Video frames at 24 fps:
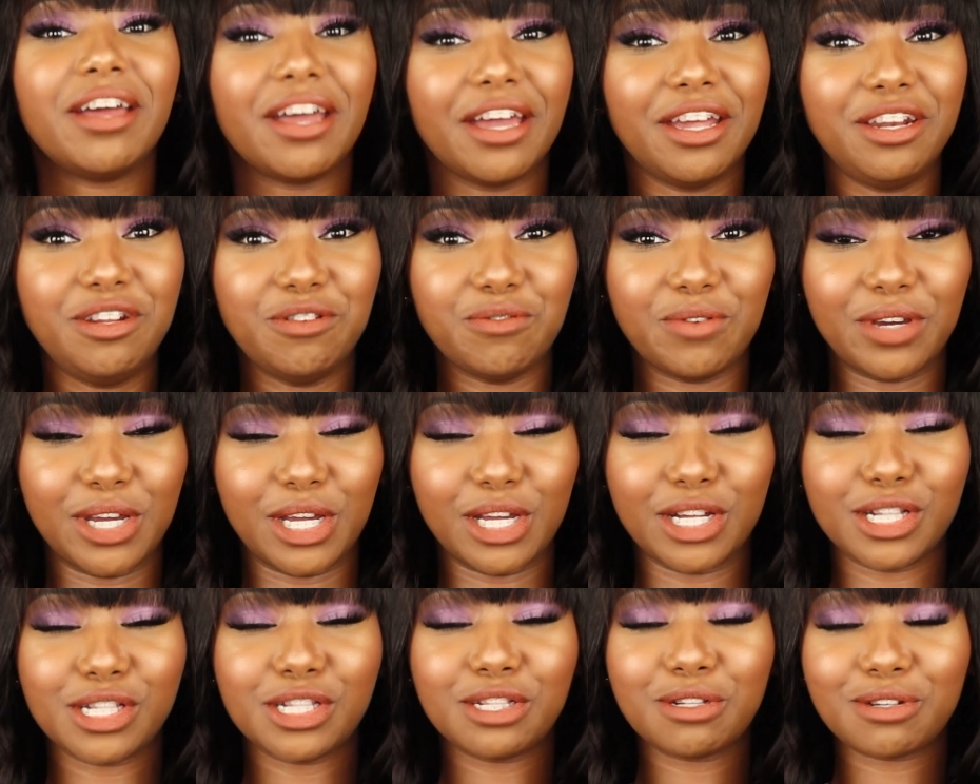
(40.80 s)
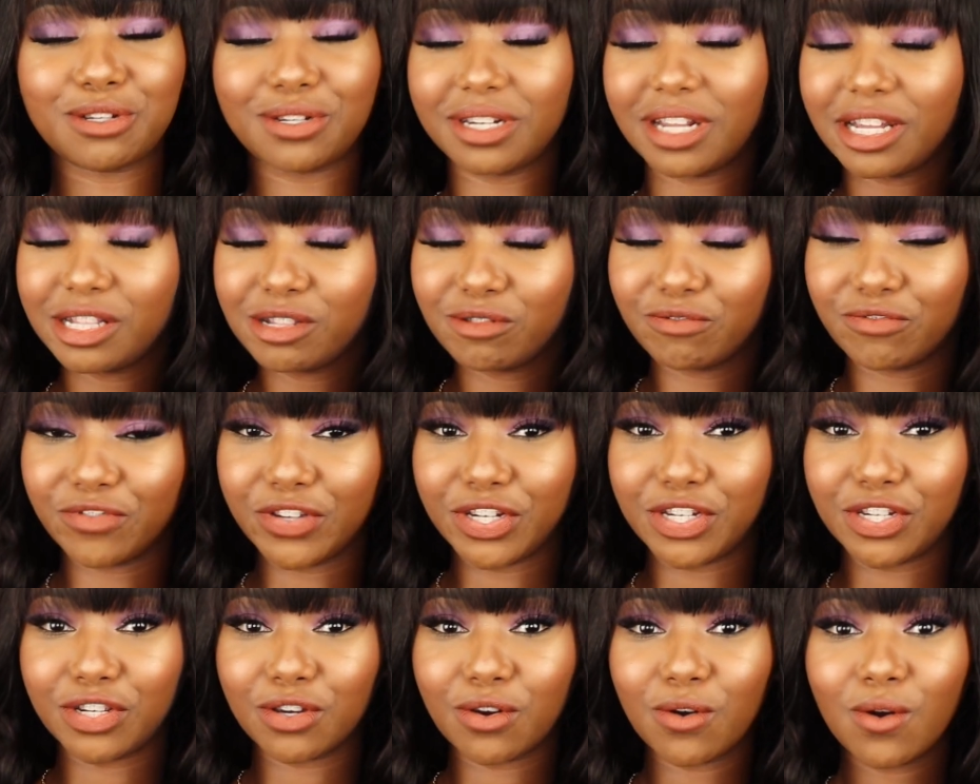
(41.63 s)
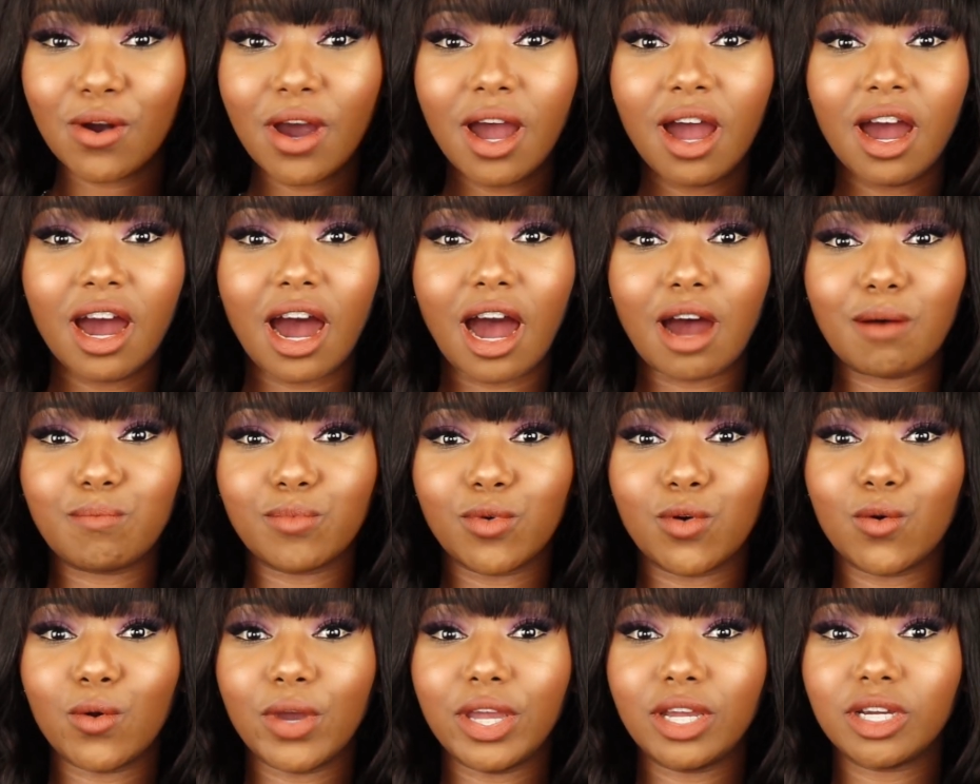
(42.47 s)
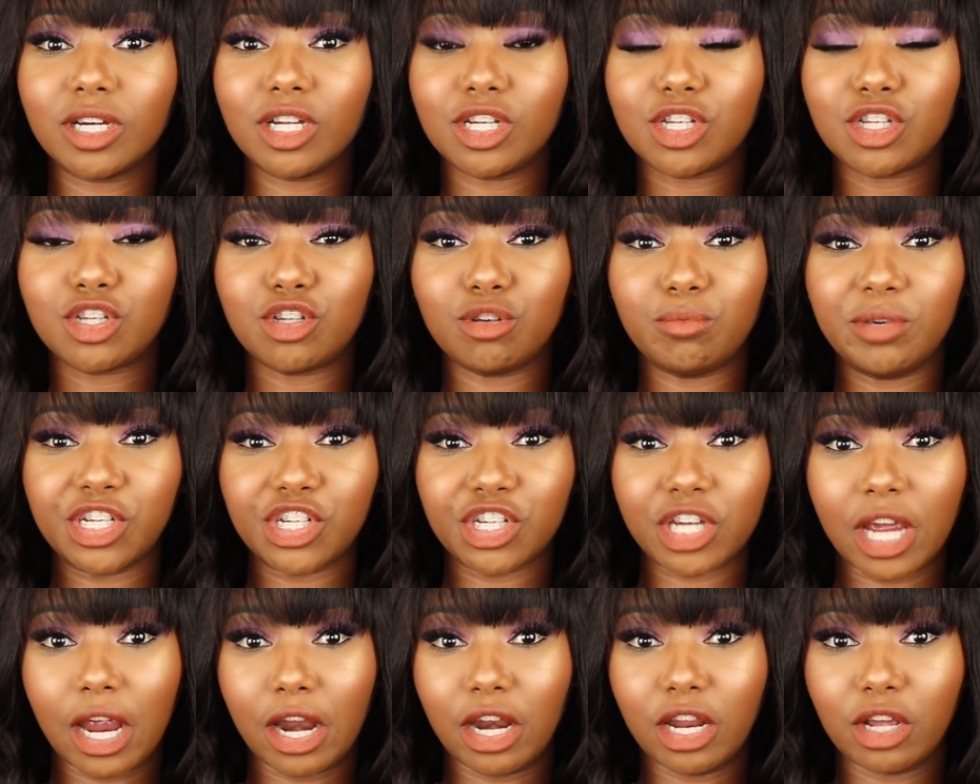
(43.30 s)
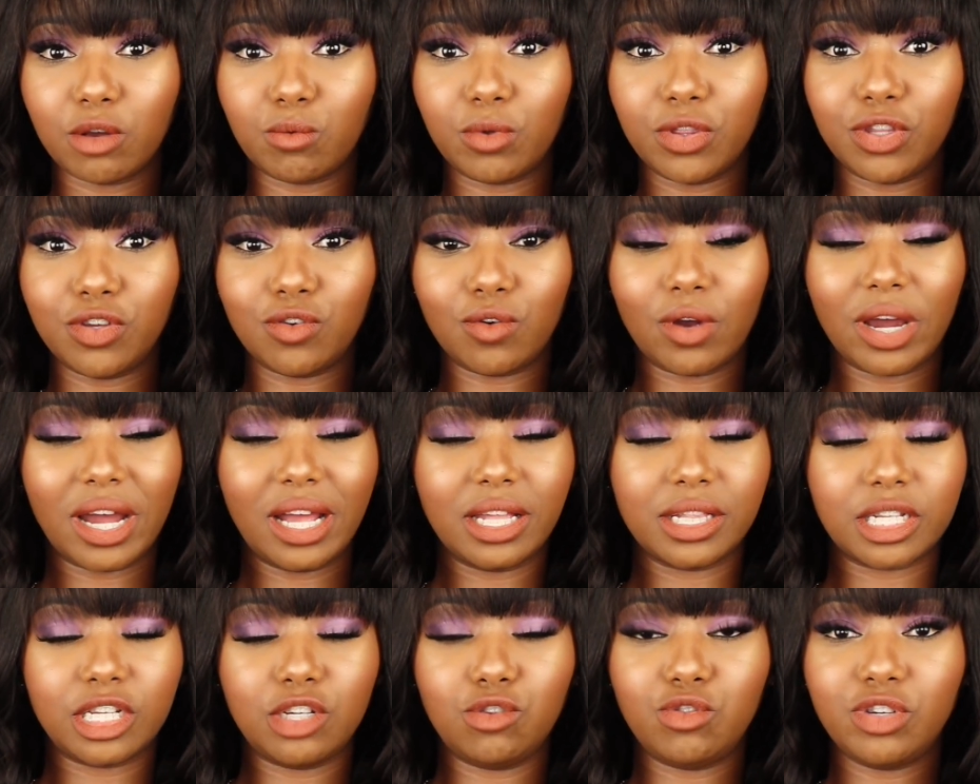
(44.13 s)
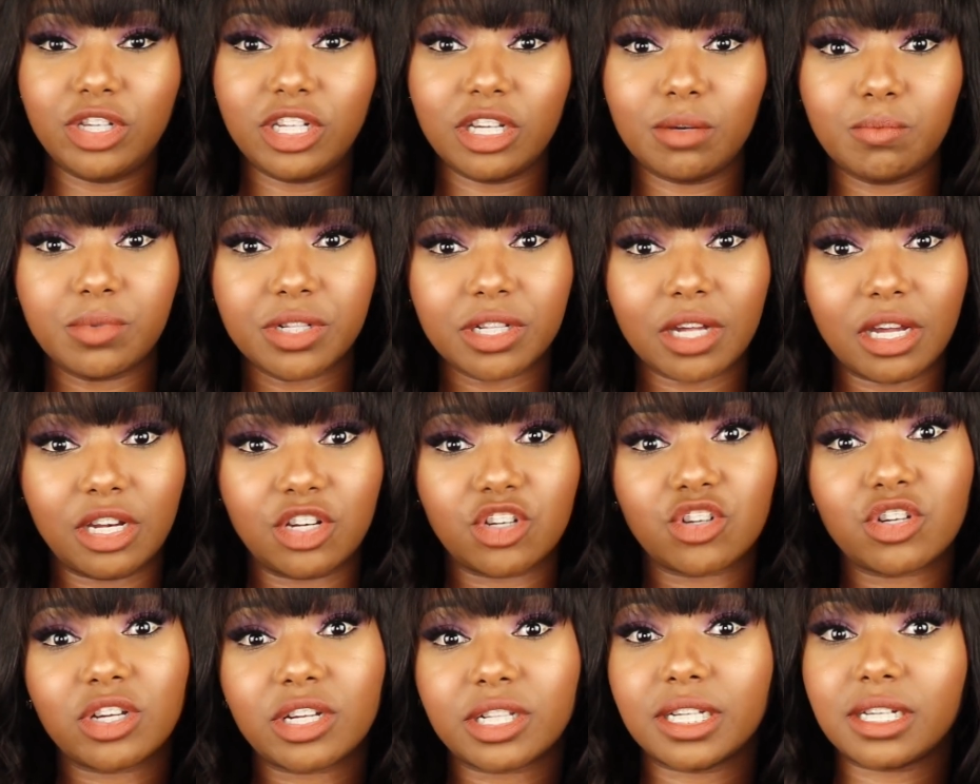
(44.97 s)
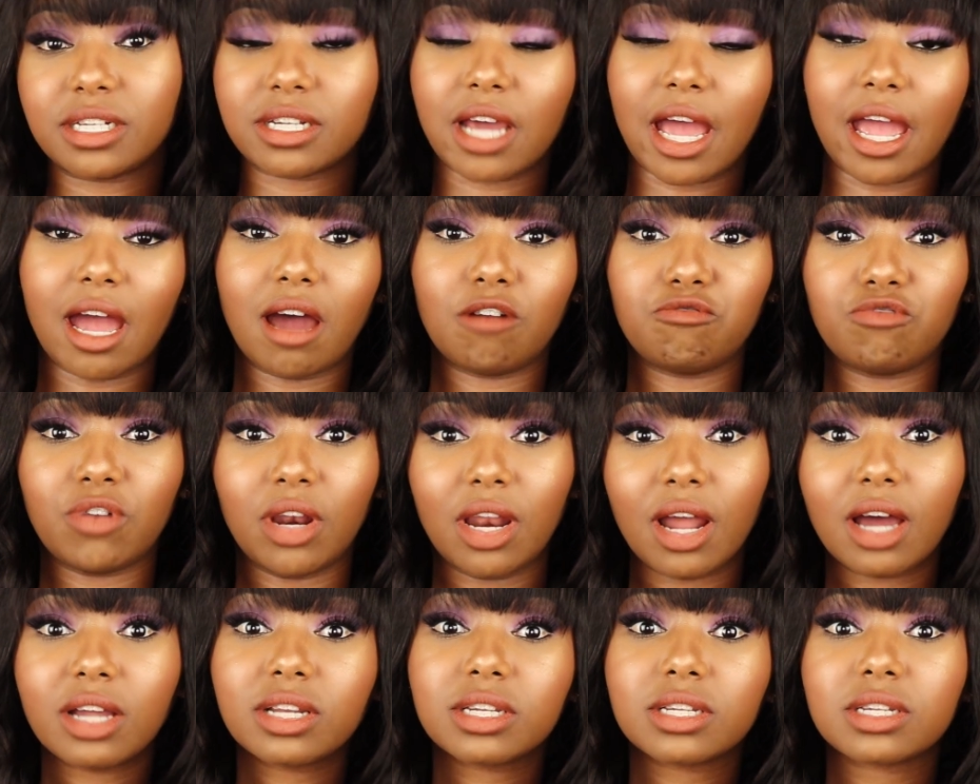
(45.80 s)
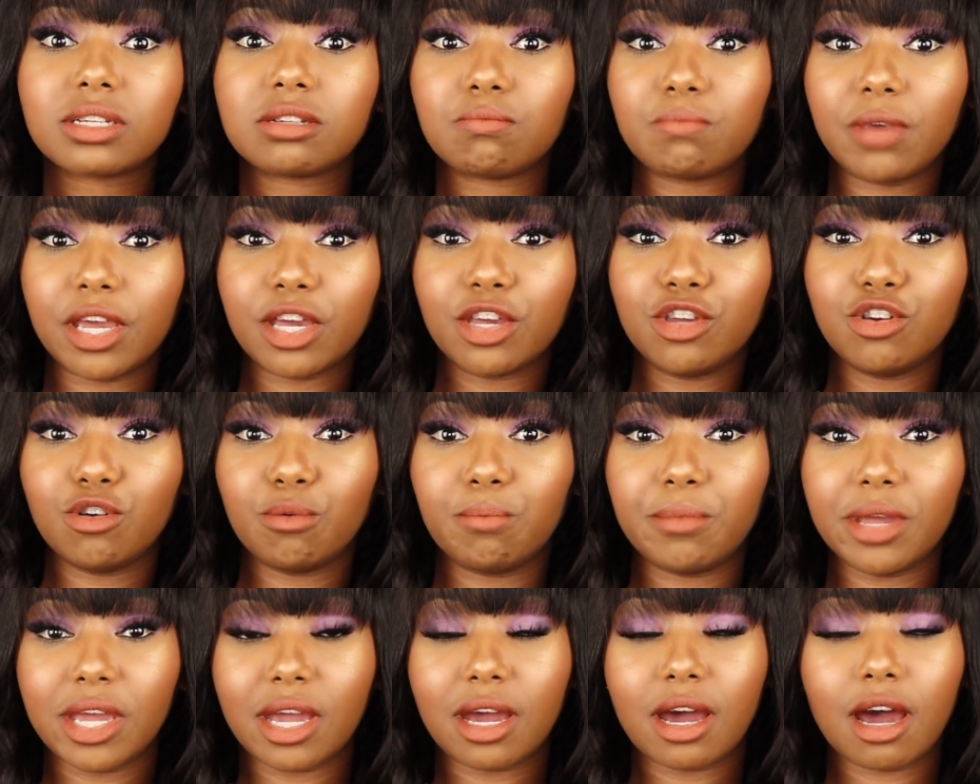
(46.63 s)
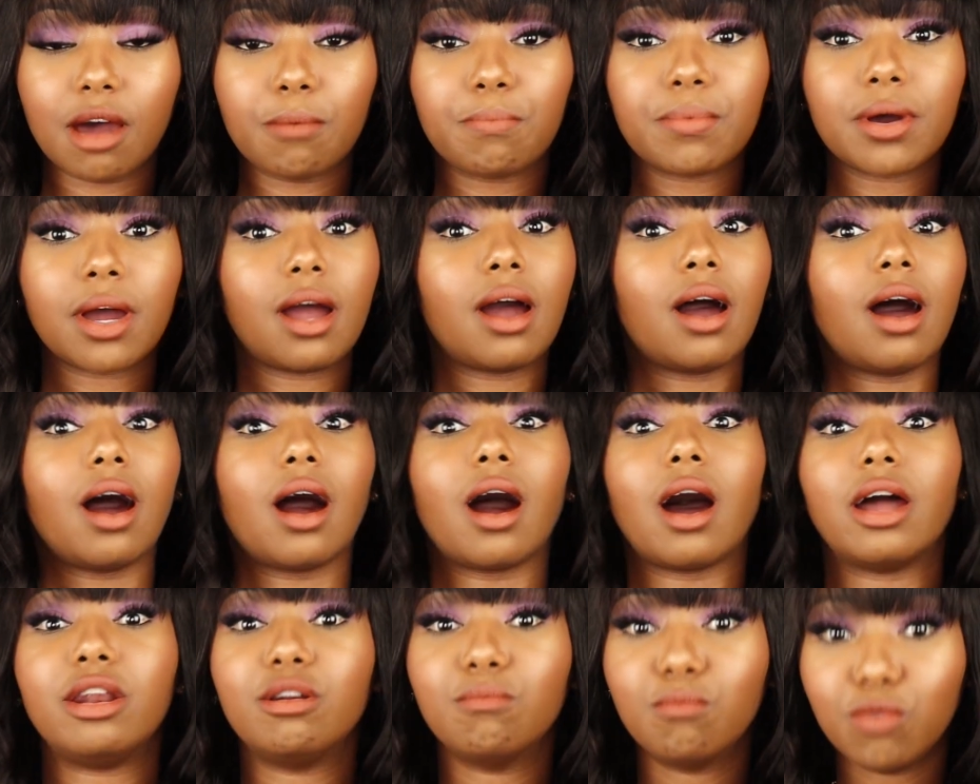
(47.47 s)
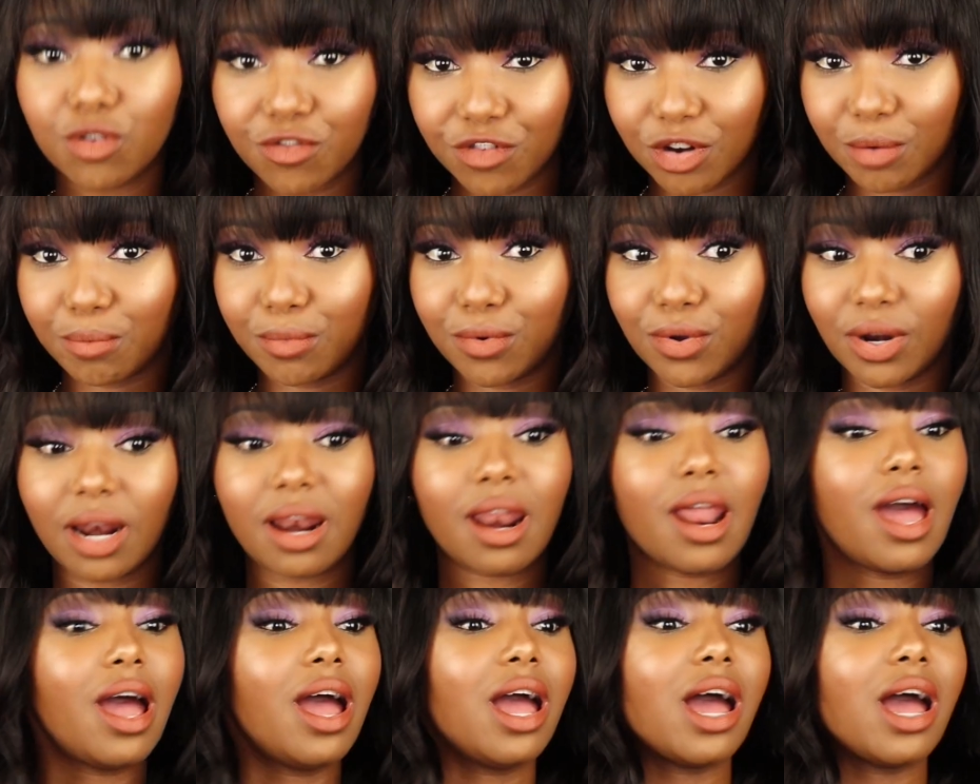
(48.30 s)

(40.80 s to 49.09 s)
Anyway, so today's video, I'm going to be sharing with you guys new tips and tricks that I have learned to make your makeup unmovable.